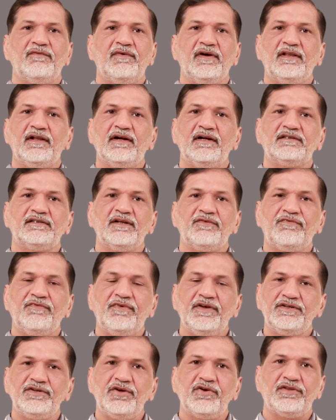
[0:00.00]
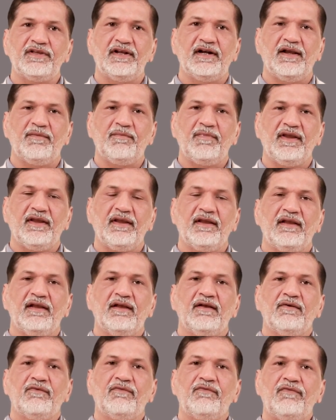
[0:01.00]
whether it's a physiotherapy,
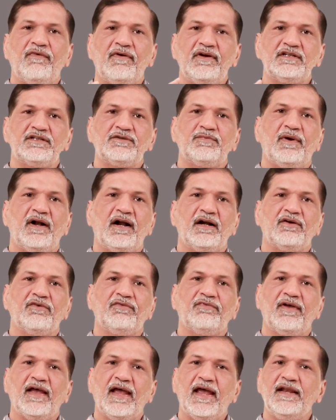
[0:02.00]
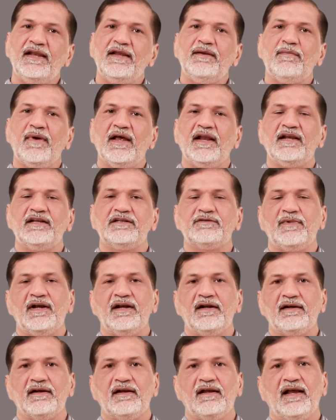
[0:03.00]
first part of any
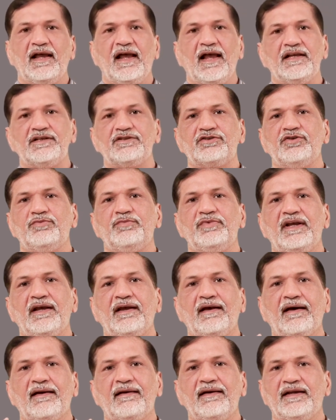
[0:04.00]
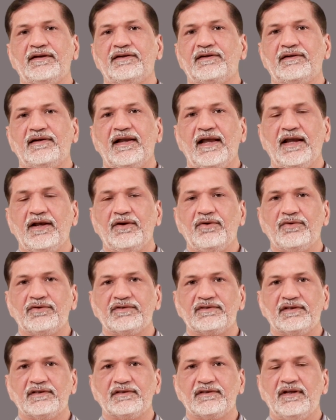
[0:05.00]
management has to be a correct
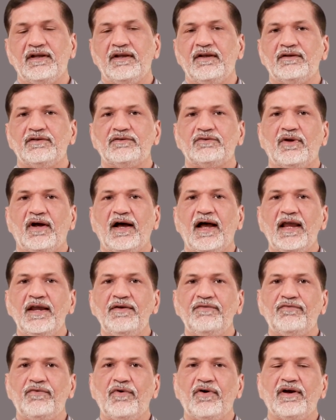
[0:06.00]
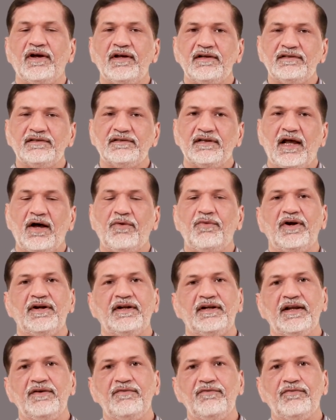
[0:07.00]
diagnosis. So our
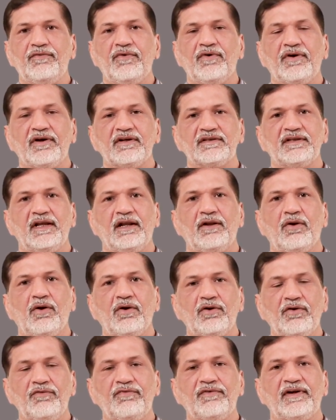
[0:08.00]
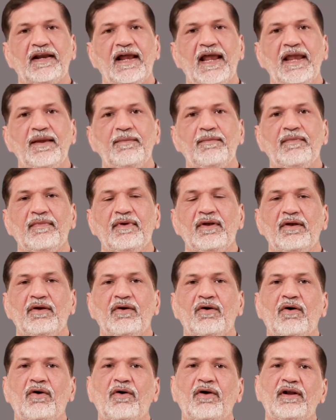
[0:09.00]
team focus a lot of time
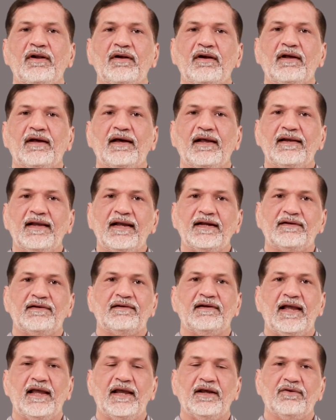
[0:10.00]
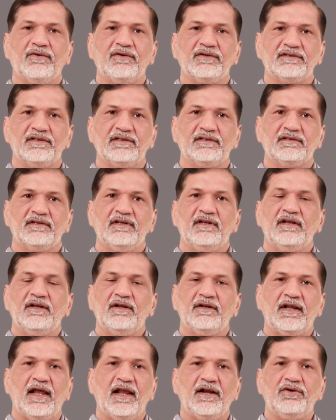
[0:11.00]
on correct diagnosis,
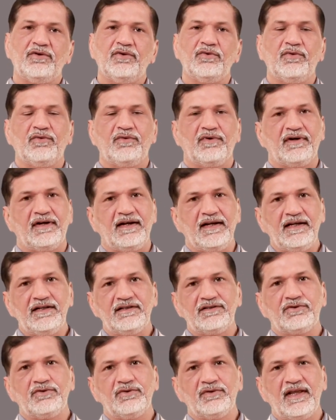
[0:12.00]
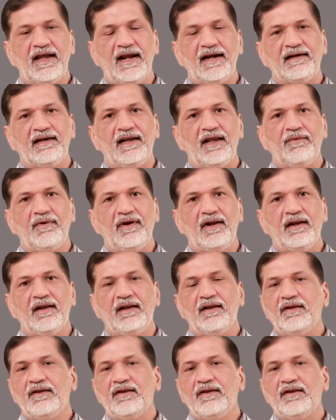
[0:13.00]
and to reach to that level,